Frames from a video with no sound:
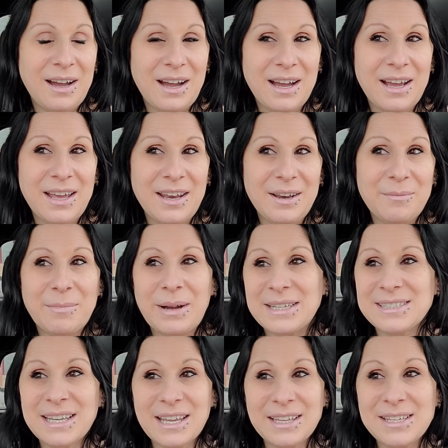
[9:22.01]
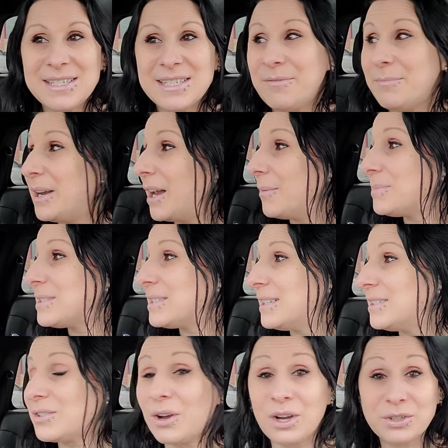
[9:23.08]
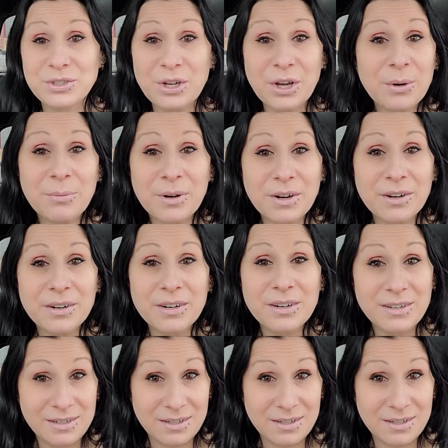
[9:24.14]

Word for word: and my Skellys have been up since October,